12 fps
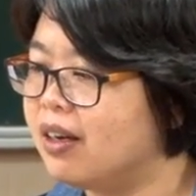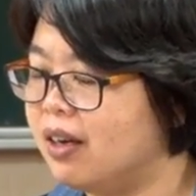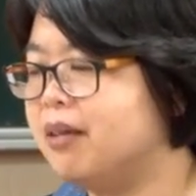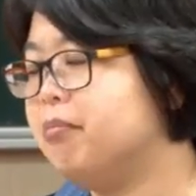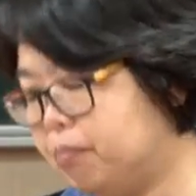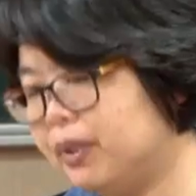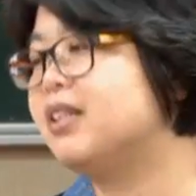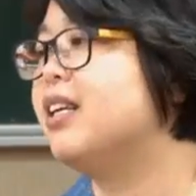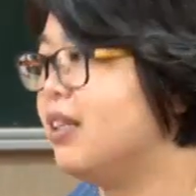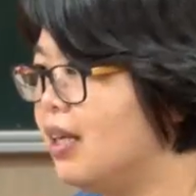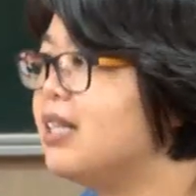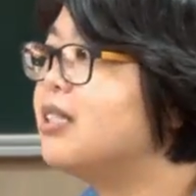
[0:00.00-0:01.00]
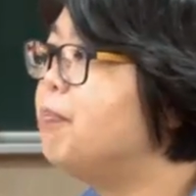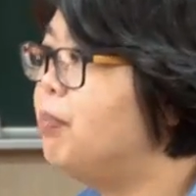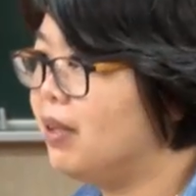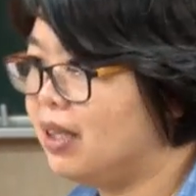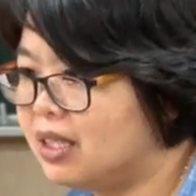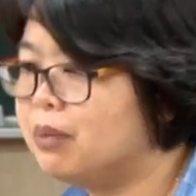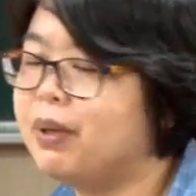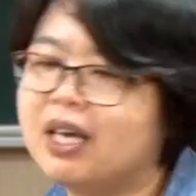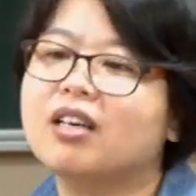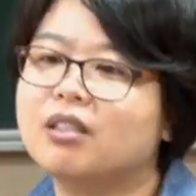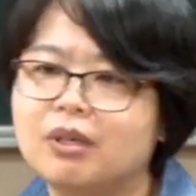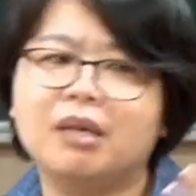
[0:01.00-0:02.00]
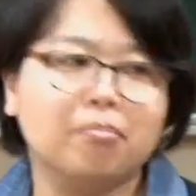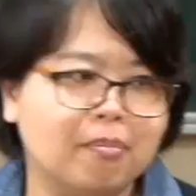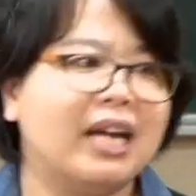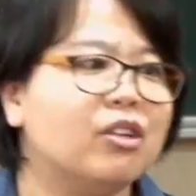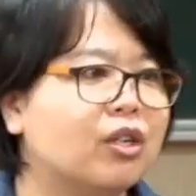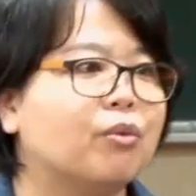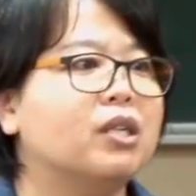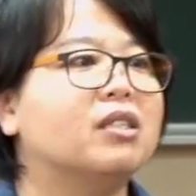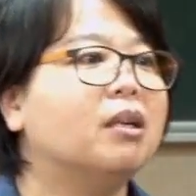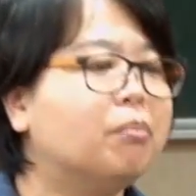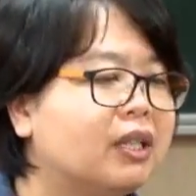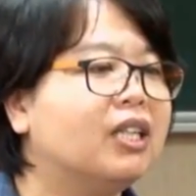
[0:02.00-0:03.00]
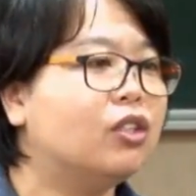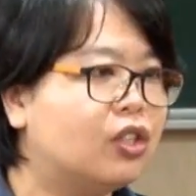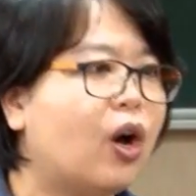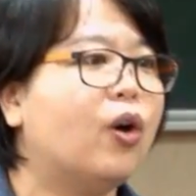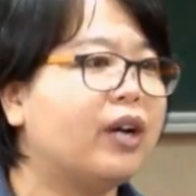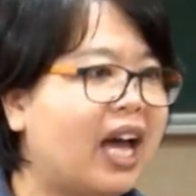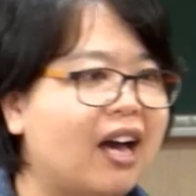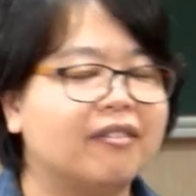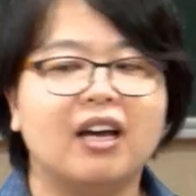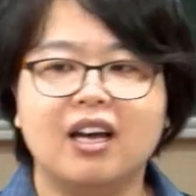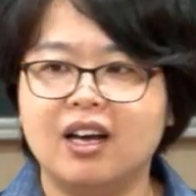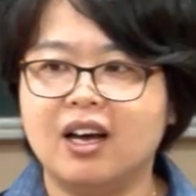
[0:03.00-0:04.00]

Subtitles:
But it's because in Mandarin we simply don't have